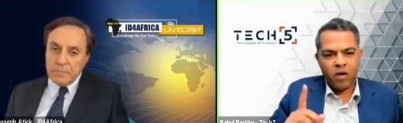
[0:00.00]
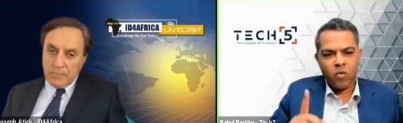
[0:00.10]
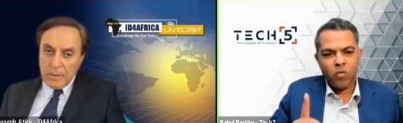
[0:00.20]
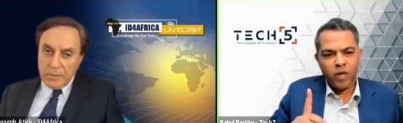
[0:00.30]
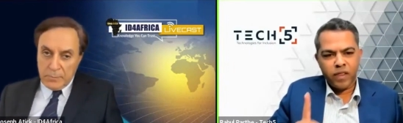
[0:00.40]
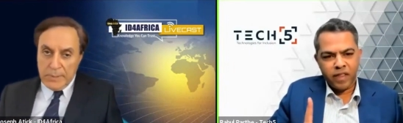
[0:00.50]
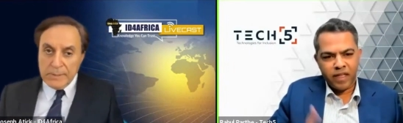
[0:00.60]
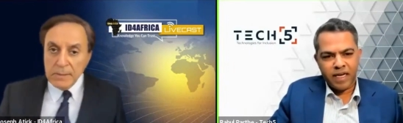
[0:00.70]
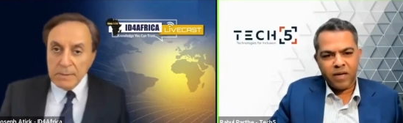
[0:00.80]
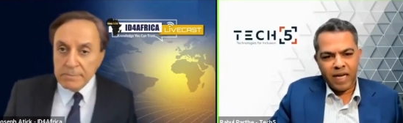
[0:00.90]
Speaker 1: Now, one
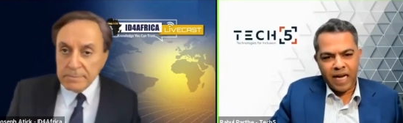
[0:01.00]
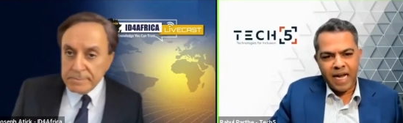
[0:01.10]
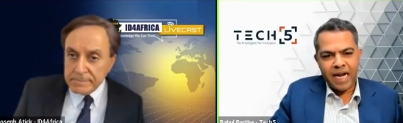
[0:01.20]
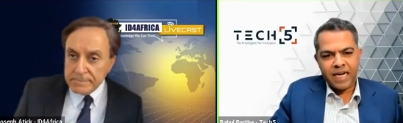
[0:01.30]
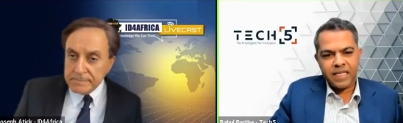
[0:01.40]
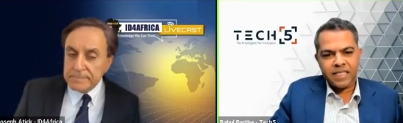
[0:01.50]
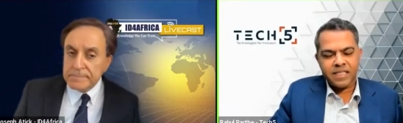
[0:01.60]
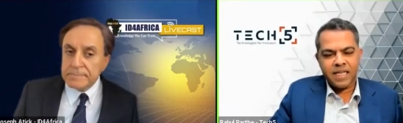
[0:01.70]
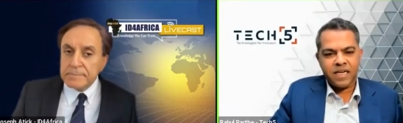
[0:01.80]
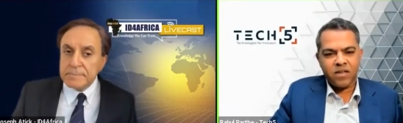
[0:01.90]
thing that I will add is
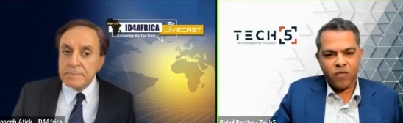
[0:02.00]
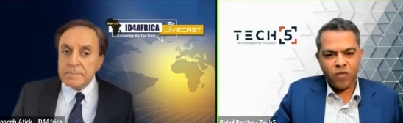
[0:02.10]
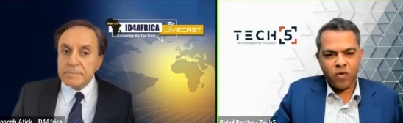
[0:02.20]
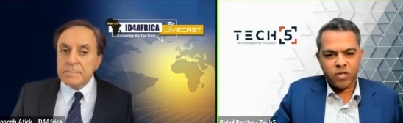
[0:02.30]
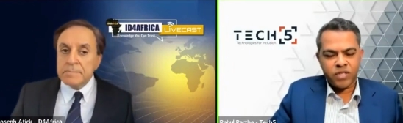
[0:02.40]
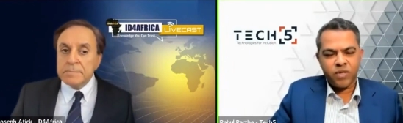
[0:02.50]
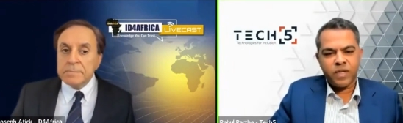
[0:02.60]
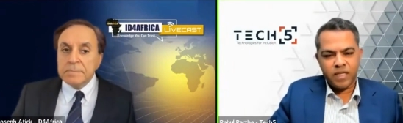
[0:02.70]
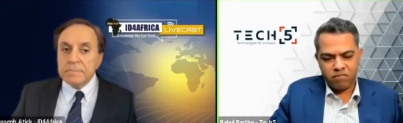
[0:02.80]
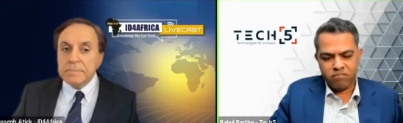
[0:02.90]
that, of course, you
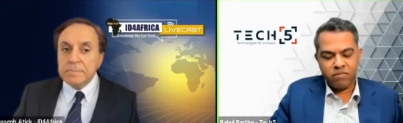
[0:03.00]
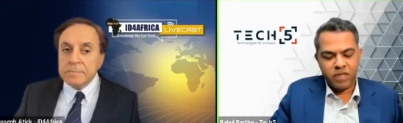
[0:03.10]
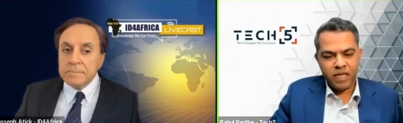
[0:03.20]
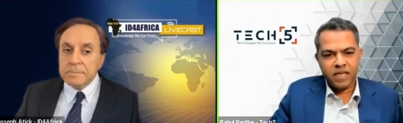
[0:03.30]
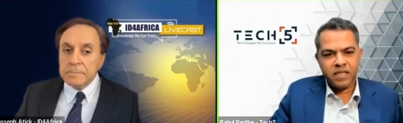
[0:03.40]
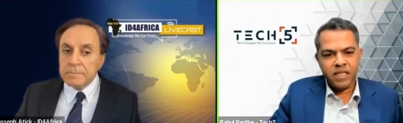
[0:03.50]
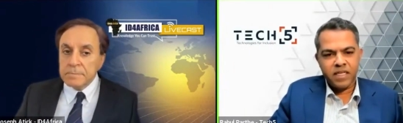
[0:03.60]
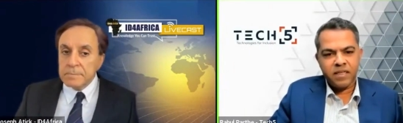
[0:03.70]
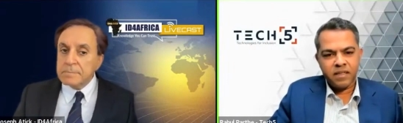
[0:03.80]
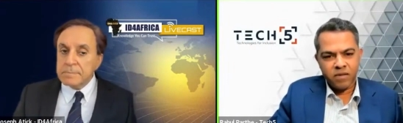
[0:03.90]
can get
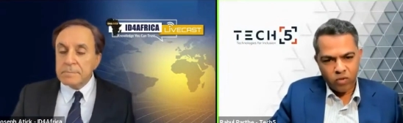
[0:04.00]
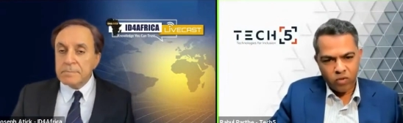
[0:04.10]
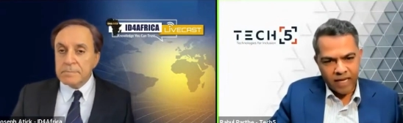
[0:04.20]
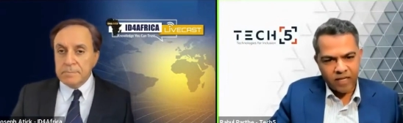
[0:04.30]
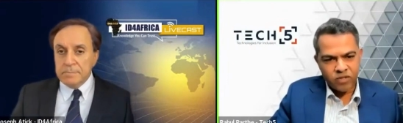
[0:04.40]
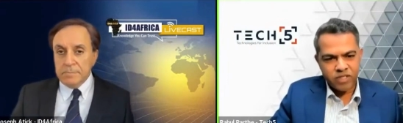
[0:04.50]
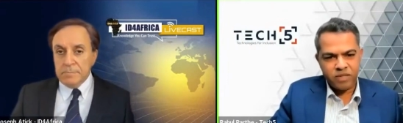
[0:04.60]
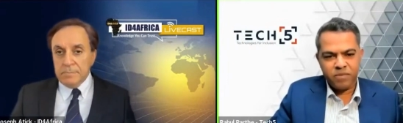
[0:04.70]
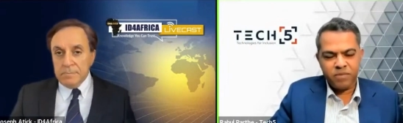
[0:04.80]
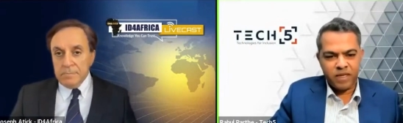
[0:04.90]
really good
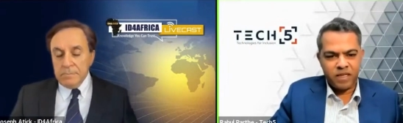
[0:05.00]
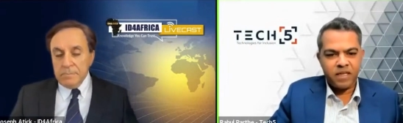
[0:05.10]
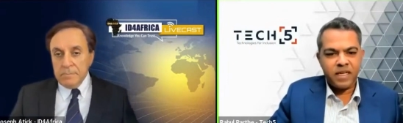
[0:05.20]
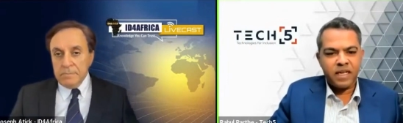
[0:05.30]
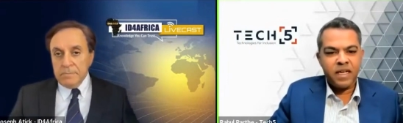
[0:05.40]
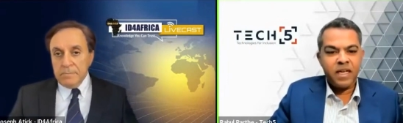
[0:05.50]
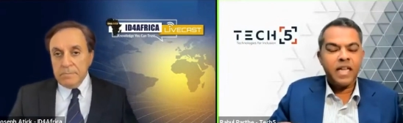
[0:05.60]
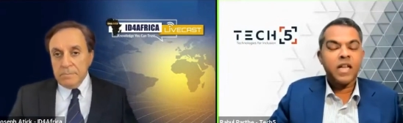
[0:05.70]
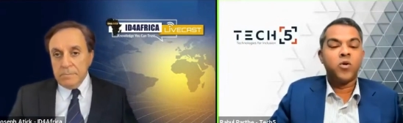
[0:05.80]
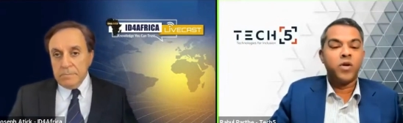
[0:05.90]
accuracy, uh,
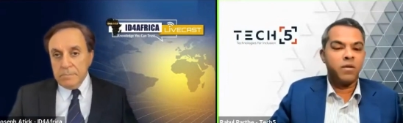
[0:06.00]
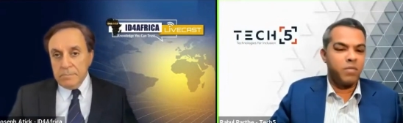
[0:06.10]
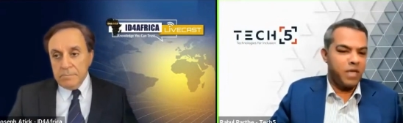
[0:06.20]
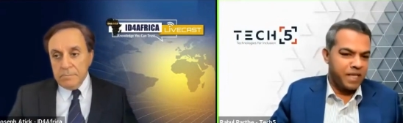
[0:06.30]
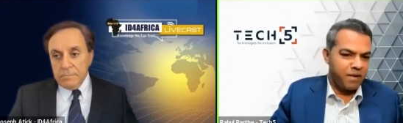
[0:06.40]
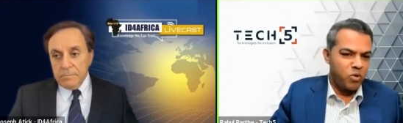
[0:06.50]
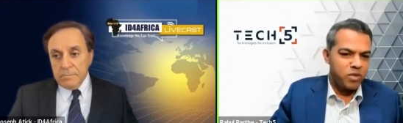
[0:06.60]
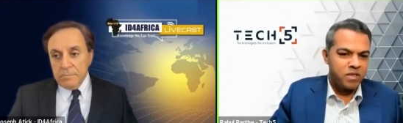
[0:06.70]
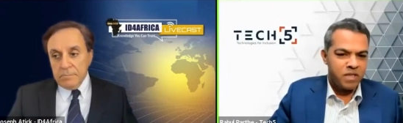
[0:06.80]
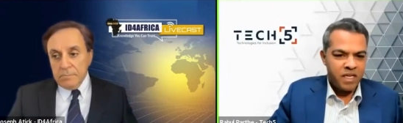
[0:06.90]
including
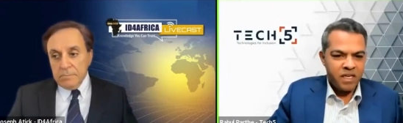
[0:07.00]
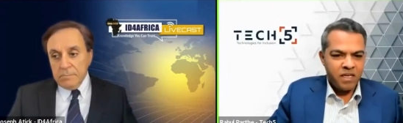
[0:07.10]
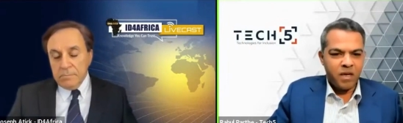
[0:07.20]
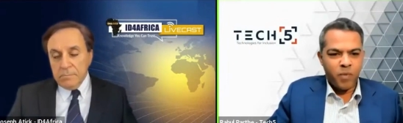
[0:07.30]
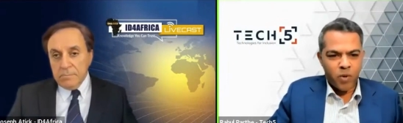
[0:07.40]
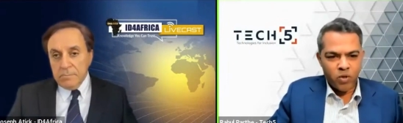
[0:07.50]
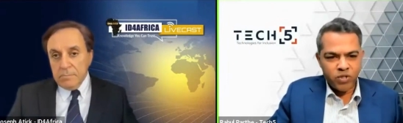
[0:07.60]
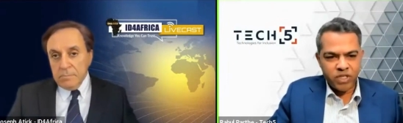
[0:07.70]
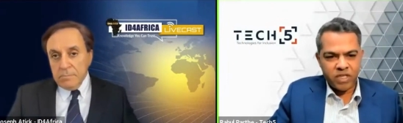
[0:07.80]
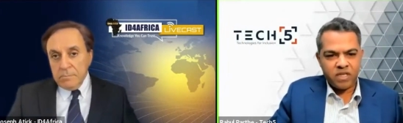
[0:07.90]
multimodal
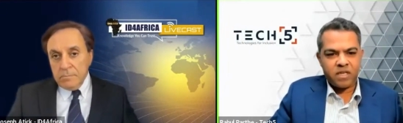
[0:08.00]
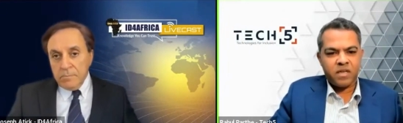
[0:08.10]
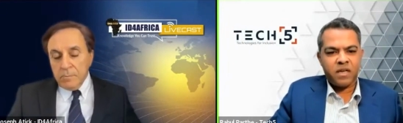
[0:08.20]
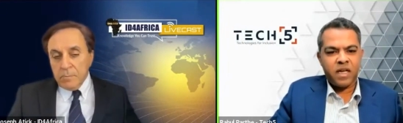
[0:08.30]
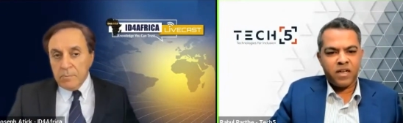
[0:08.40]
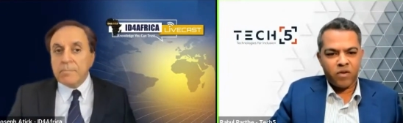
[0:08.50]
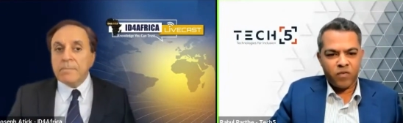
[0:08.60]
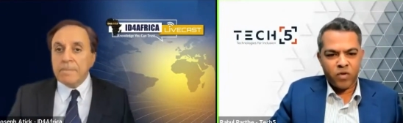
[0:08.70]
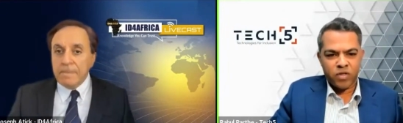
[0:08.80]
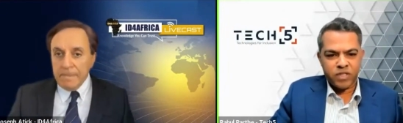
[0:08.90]
approach. Uh, and
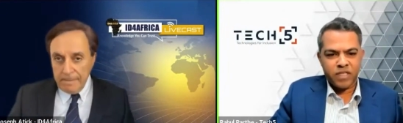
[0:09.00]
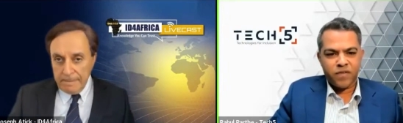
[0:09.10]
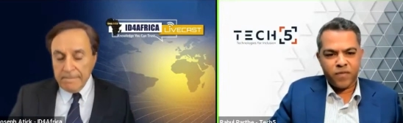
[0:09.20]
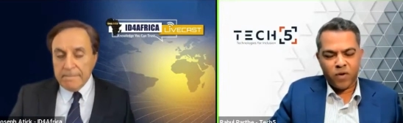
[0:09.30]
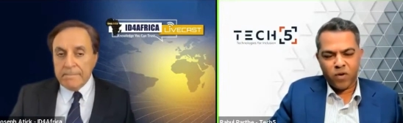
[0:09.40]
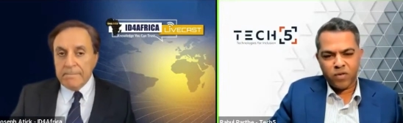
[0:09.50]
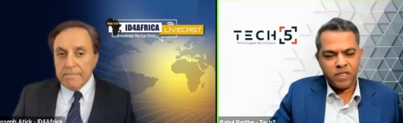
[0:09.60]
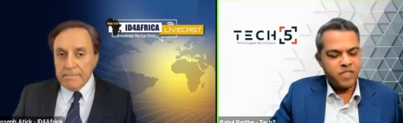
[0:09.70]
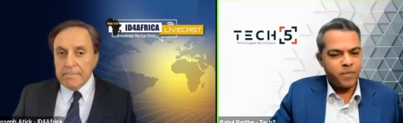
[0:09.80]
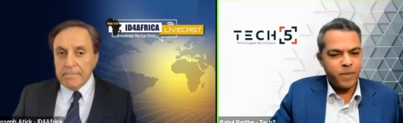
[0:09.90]
of course, in the
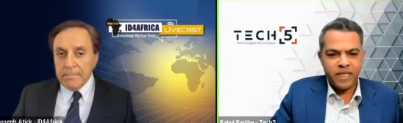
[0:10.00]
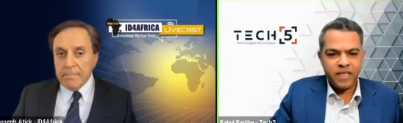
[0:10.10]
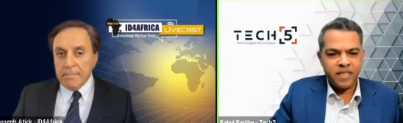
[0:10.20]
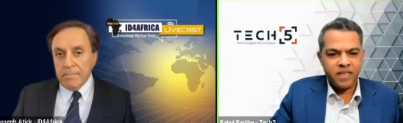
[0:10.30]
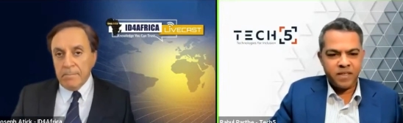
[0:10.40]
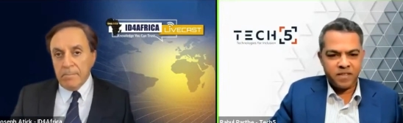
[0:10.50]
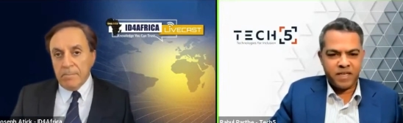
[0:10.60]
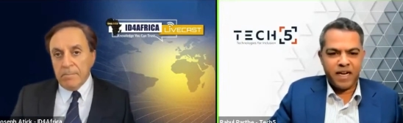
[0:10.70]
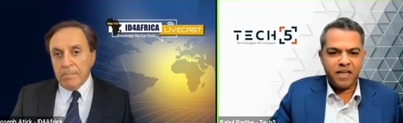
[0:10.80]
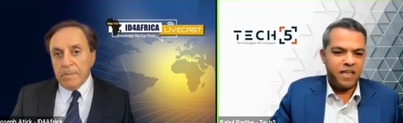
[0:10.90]
phone, it's pretty
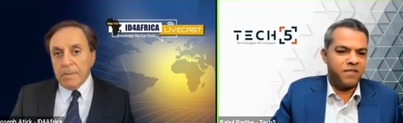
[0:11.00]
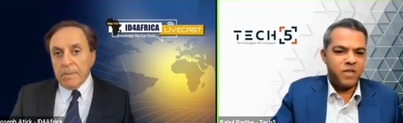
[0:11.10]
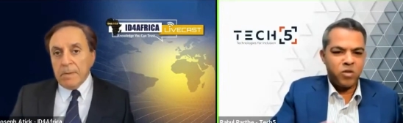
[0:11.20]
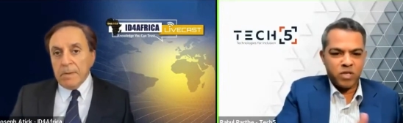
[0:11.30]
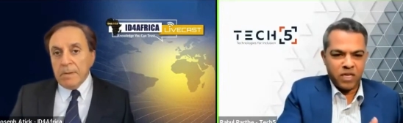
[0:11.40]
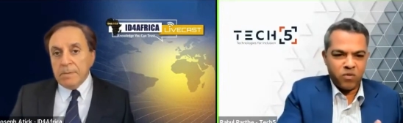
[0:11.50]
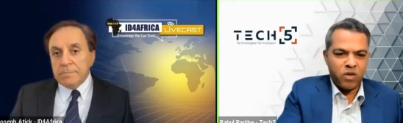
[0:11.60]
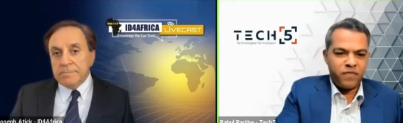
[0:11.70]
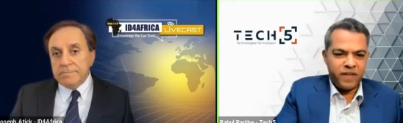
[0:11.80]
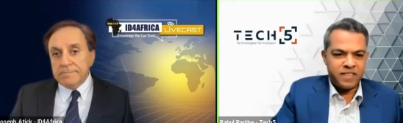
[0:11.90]
standard. And we looked at
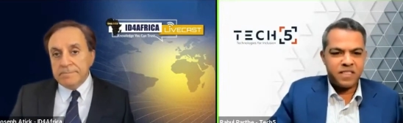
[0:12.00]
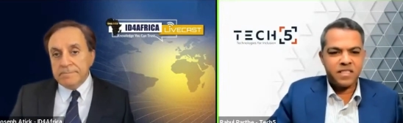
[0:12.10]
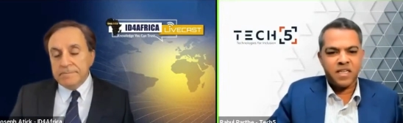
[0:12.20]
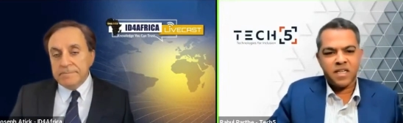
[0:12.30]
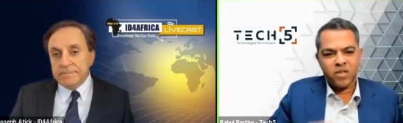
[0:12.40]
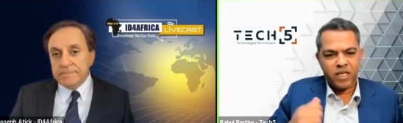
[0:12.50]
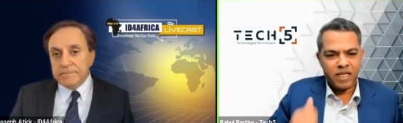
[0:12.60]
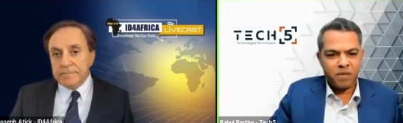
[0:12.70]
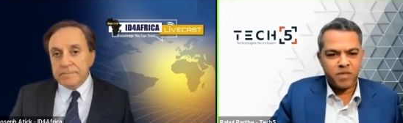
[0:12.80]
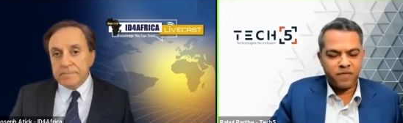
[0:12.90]
what FACE has done. You
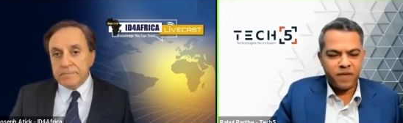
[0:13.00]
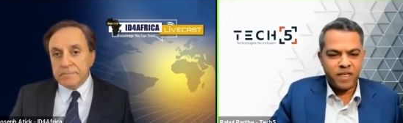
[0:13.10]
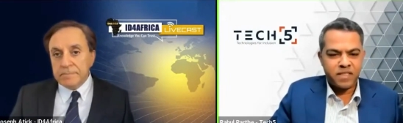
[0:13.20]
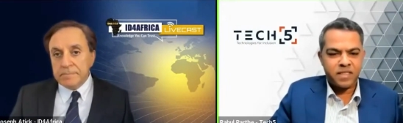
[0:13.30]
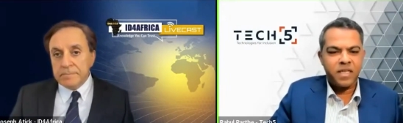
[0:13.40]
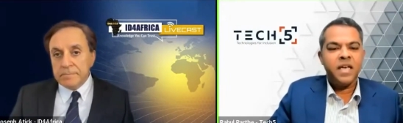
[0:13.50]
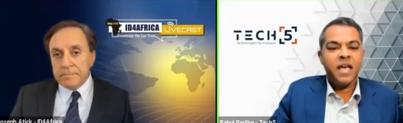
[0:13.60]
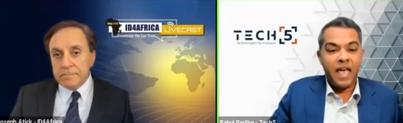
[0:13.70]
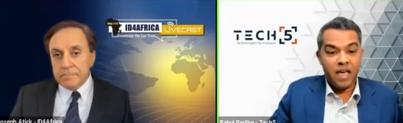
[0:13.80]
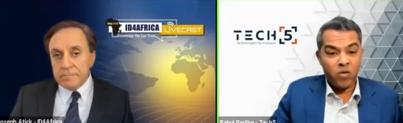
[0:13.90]
can capture face
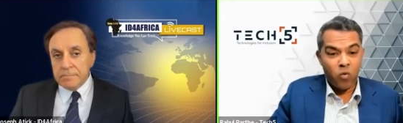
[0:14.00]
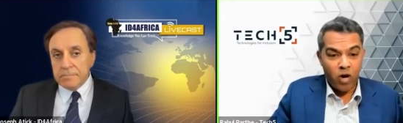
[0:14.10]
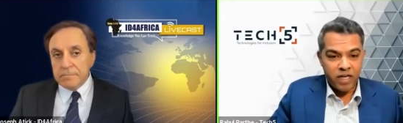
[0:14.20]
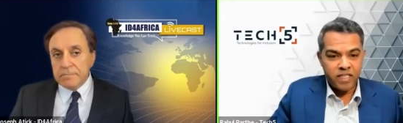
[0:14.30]
and